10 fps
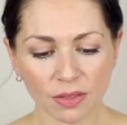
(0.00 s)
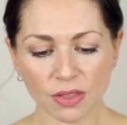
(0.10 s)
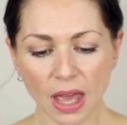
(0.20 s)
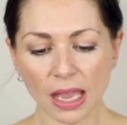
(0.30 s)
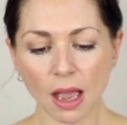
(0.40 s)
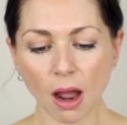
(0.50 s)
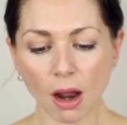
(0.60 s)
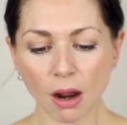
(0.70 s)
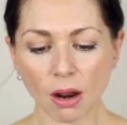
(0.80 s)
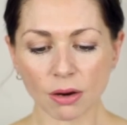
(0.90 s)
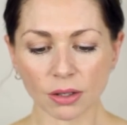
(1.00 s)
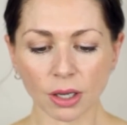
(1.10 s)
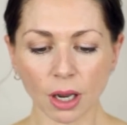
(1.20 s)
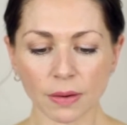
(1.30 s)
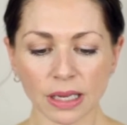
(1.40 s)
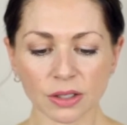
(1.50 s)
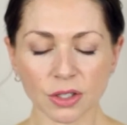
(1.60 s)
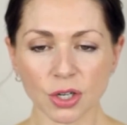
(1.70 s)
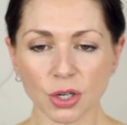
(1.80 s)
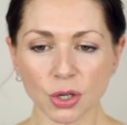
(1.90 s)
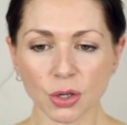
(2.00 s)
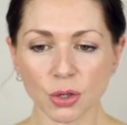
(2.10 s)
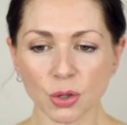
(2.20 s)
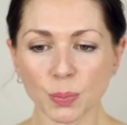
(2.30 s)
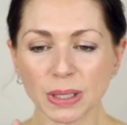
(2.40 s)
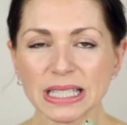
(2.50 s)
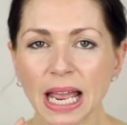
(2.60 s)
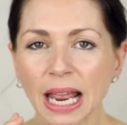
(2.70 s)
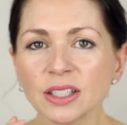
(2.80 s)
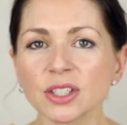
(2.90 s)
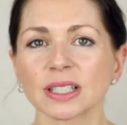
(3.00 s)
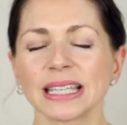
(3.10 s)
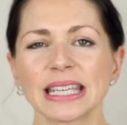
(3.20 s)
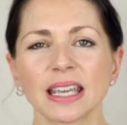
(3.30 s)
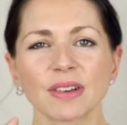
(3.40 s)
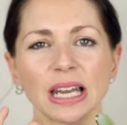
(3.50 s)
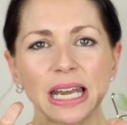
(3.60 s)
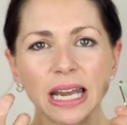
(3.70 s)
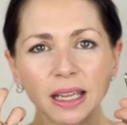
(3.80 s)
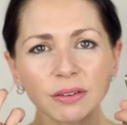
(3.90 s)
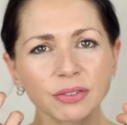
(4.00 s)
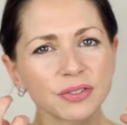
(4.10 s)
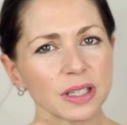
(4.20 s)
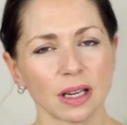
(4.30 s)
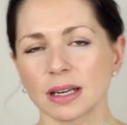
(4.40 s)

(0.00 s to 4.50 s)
They are going to potentially give a lift